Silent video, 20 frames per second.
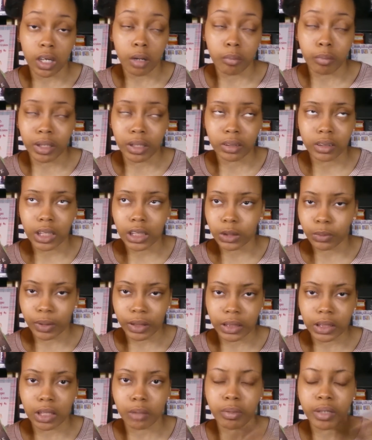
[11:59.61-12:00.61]
I mean, not
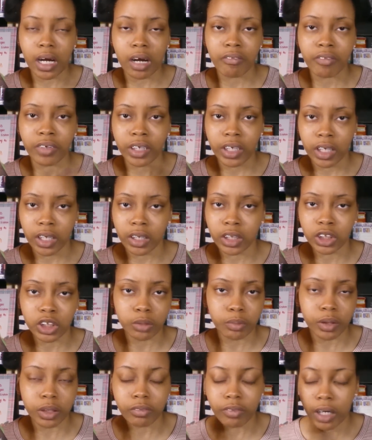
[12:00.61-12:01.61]
twice a year, but every year
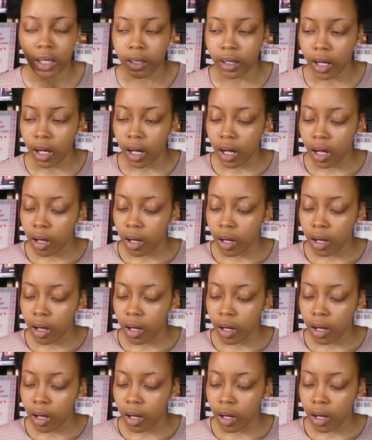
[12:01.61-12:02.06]
should be read.